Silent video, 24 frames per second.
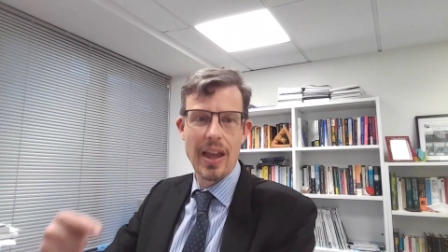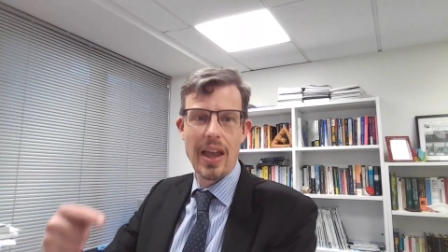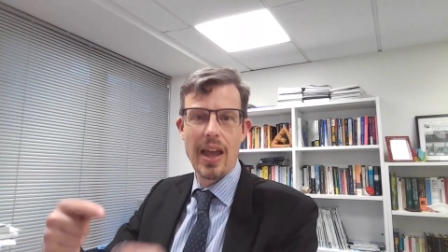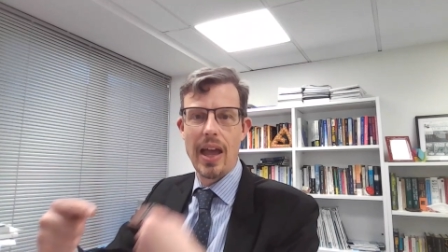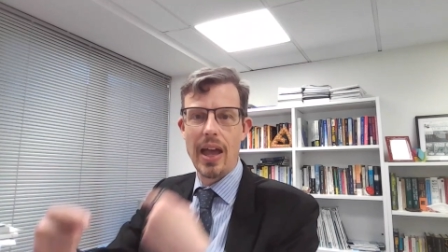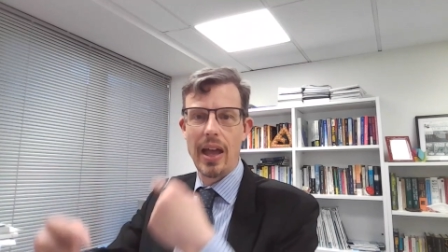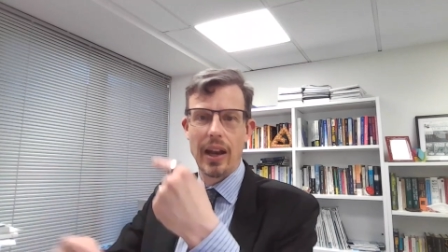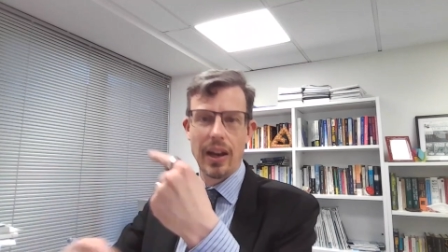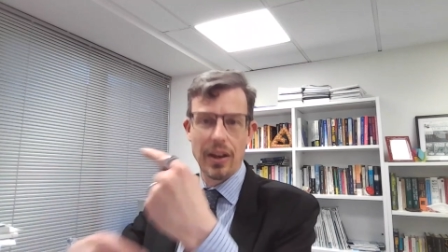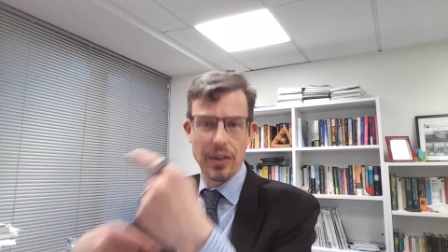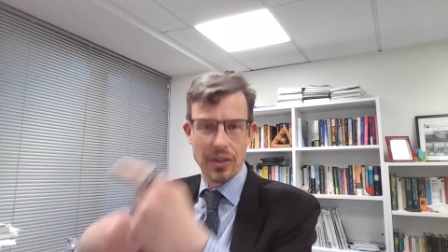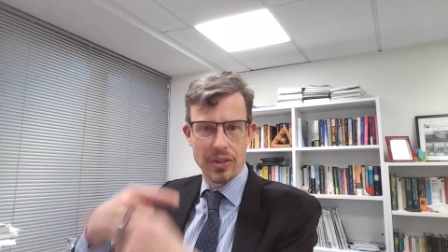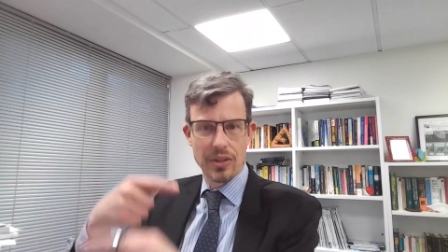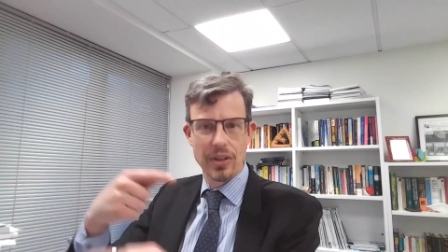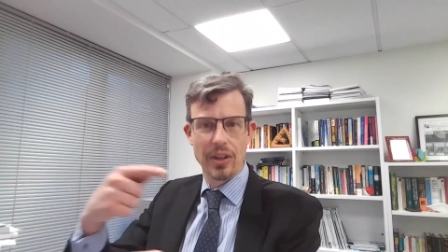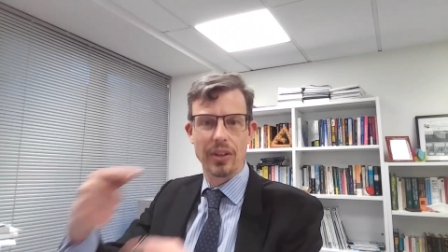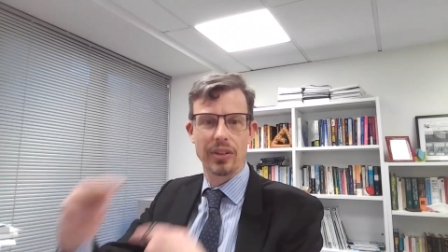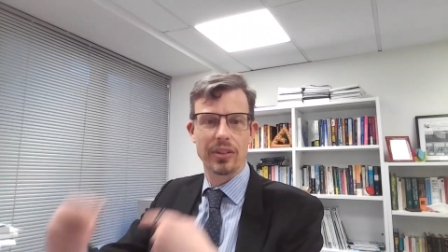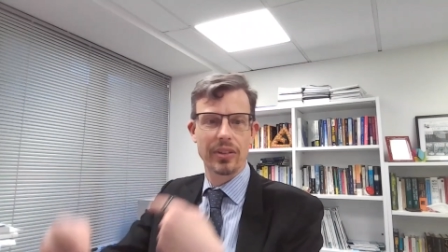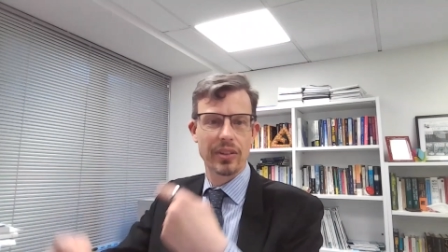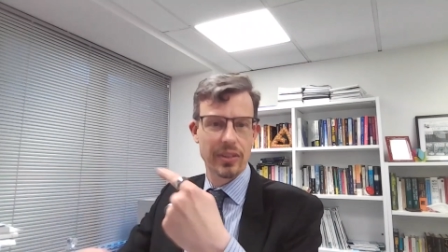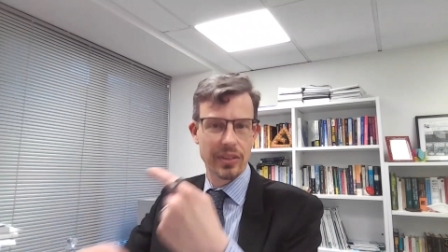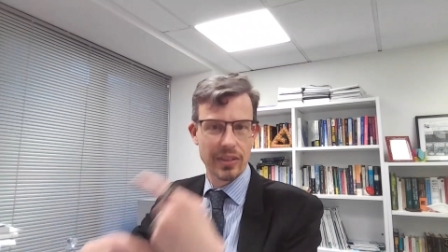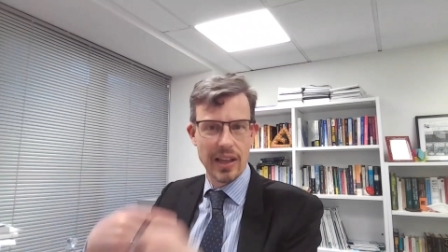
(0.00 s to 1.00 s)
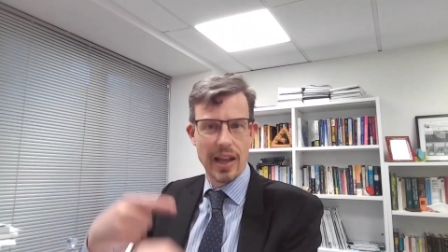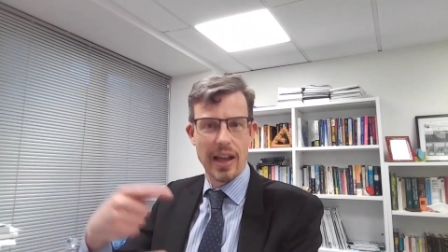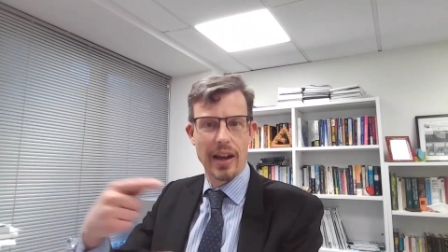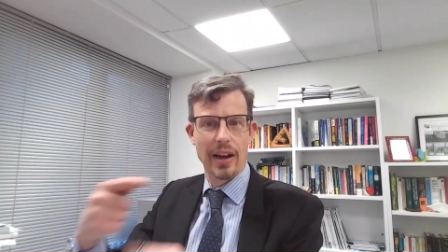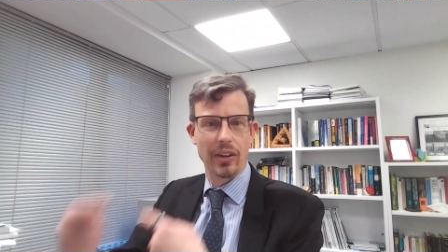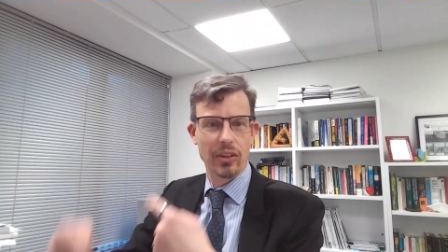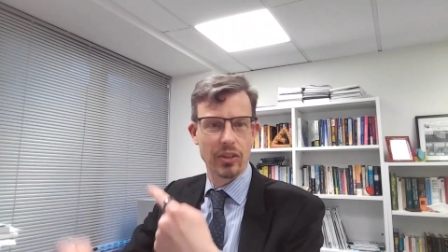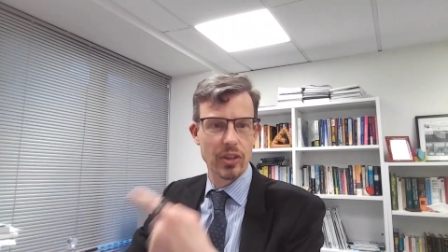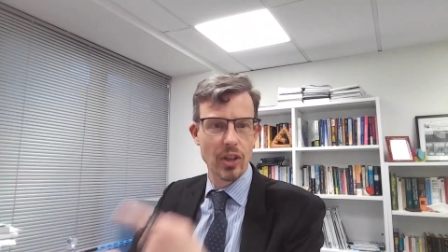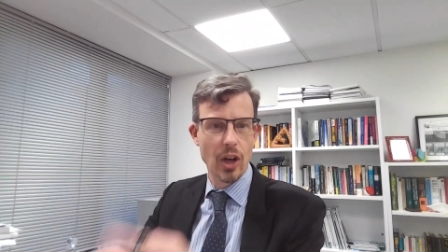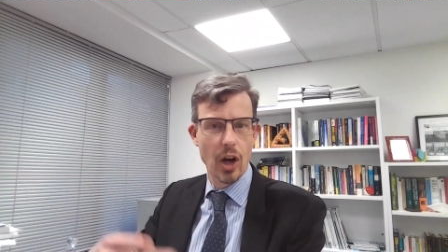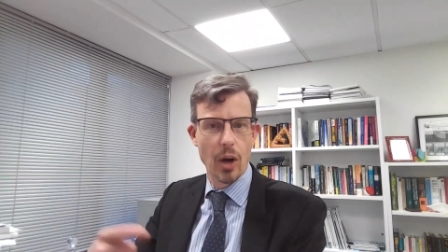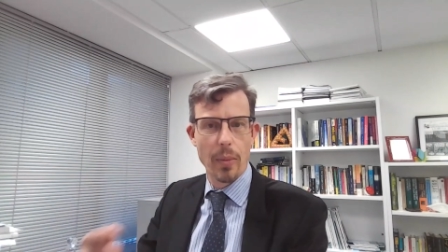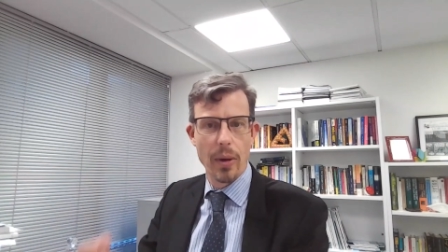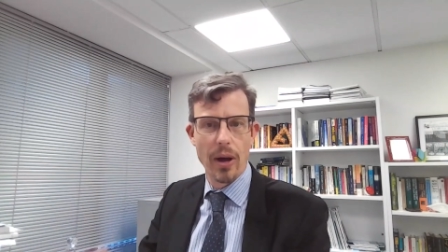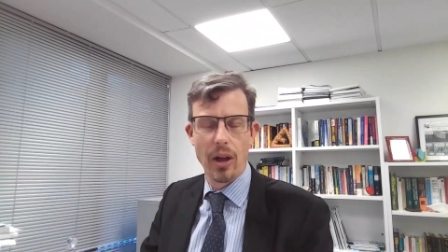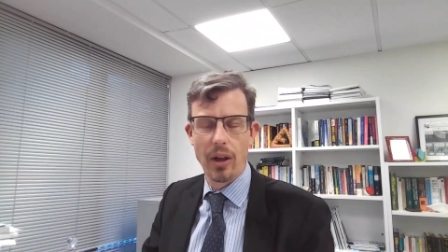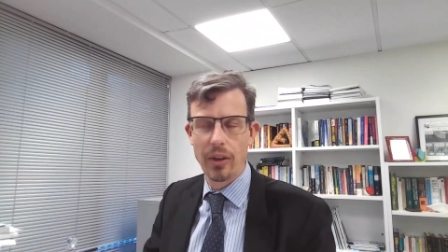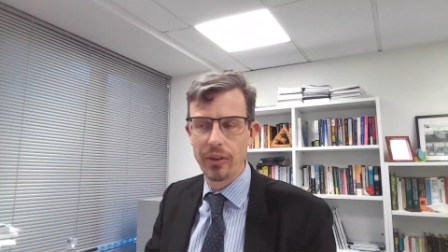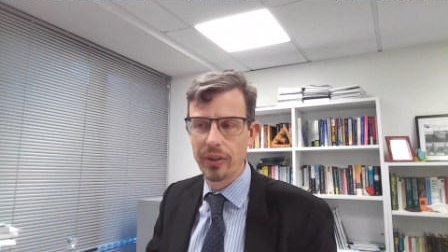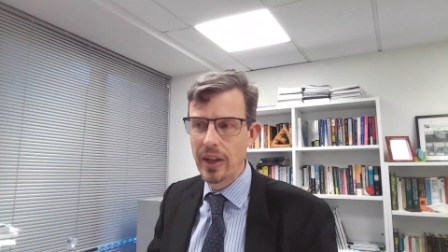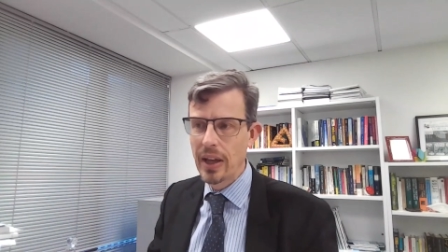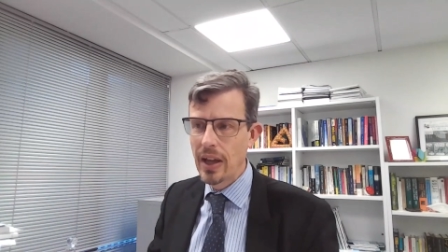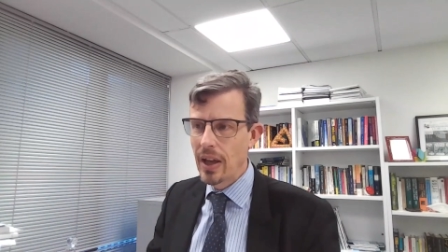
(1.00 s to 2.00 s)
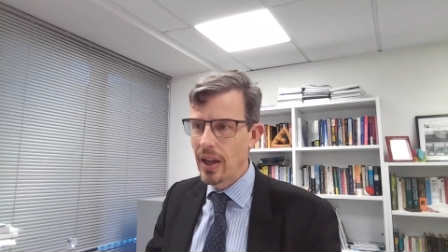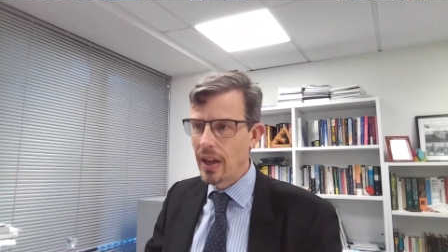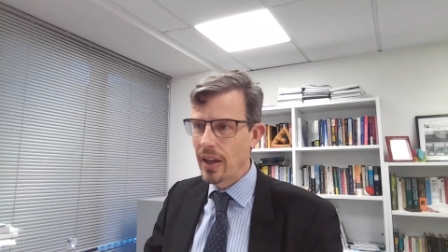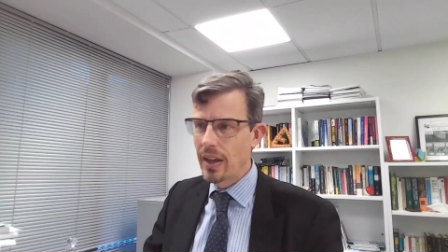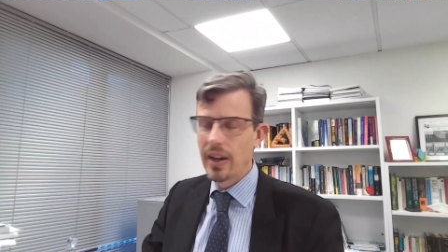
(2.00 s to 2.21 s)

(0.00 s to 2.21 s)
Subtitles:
and it just kind of snowballs.